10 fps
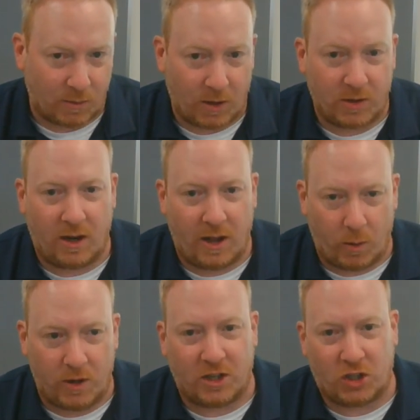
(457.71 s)
In other
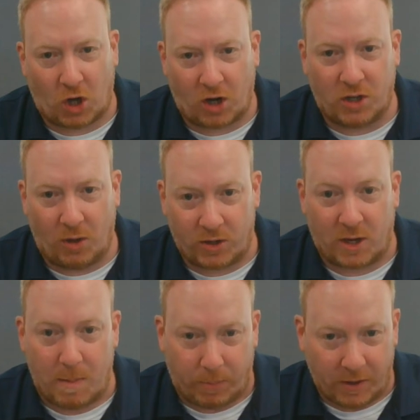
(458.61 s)
words, the sharks know there's
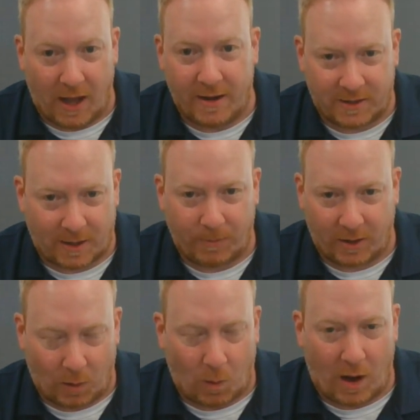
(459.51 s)
going to be blood and something
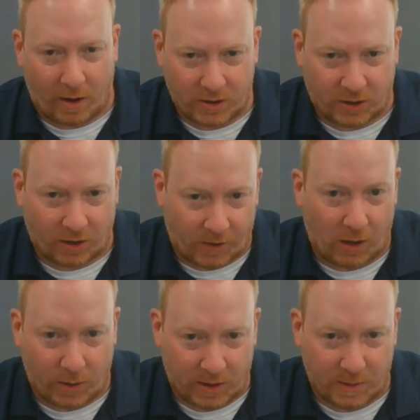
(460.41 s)
in the water, so they're
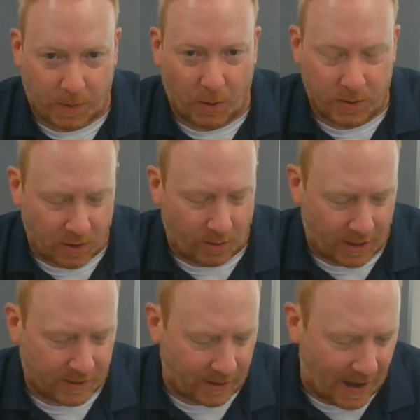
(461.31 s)
following these boats, knowing
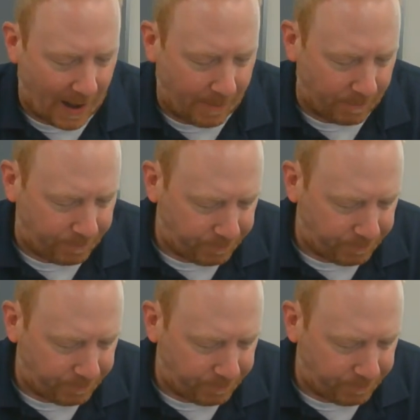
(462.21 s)
that's going to happen.